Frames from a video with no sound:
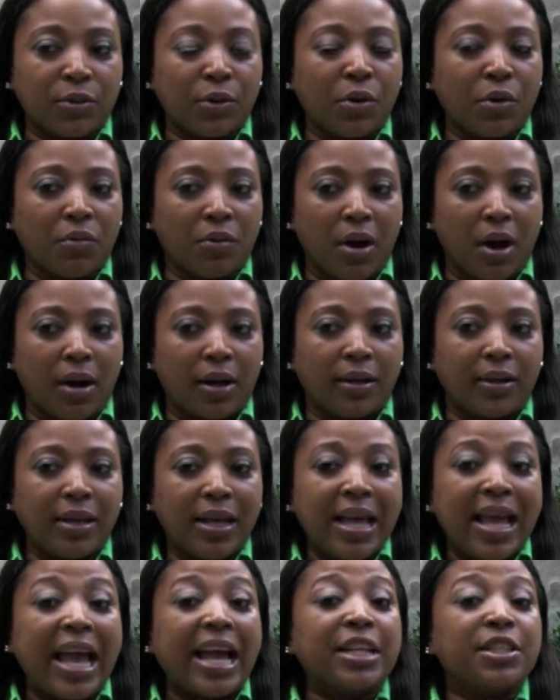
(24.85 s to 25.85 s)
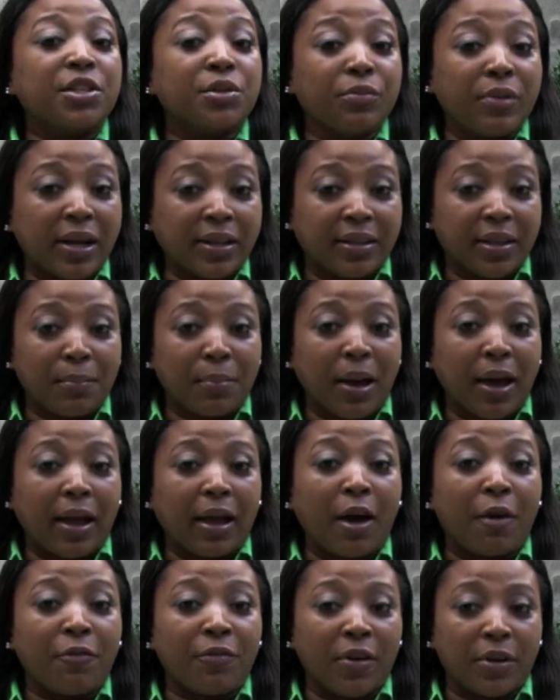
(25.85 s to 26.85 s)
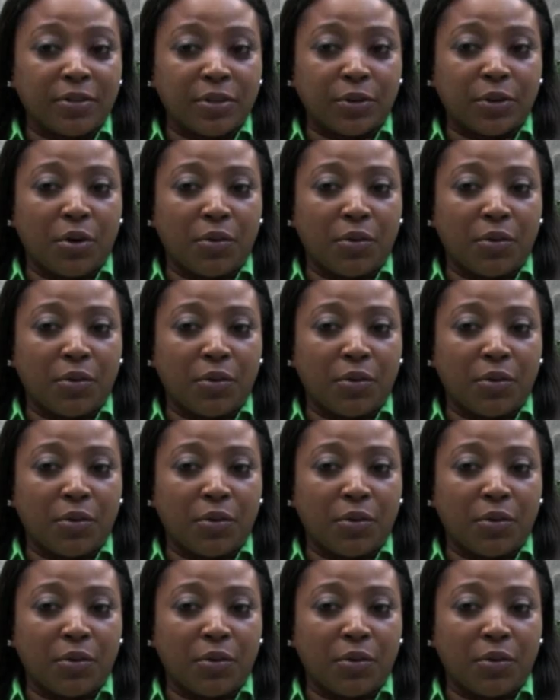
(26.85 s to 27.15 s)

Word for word: Cuaron and directed by Alfonso